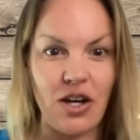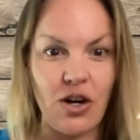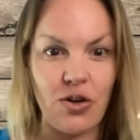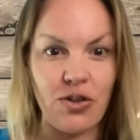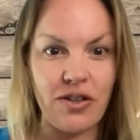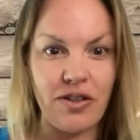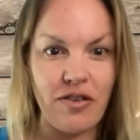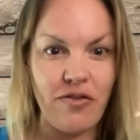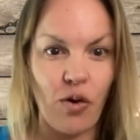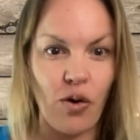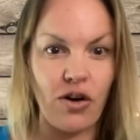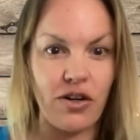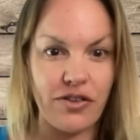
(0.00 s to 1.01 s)
low
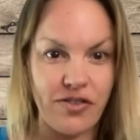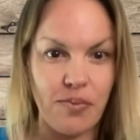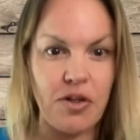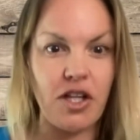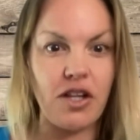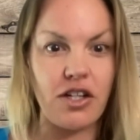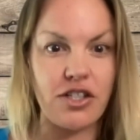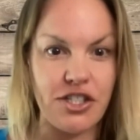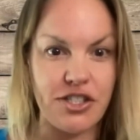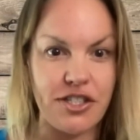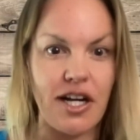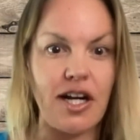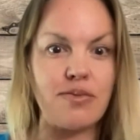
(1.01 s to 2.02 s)
for some of the larger
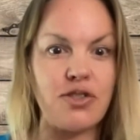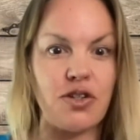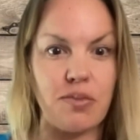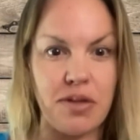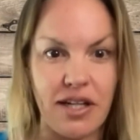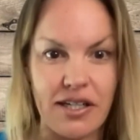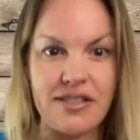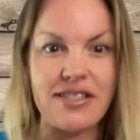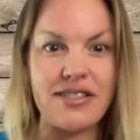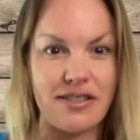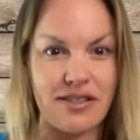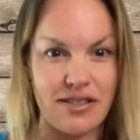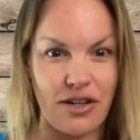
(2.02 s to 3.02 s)
jobs or
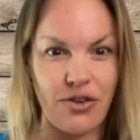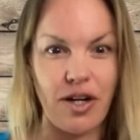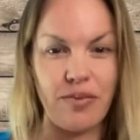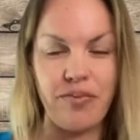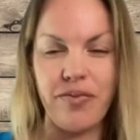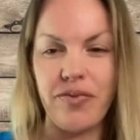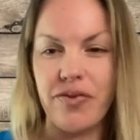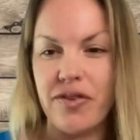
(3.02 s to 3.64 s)
appliances, et cetera.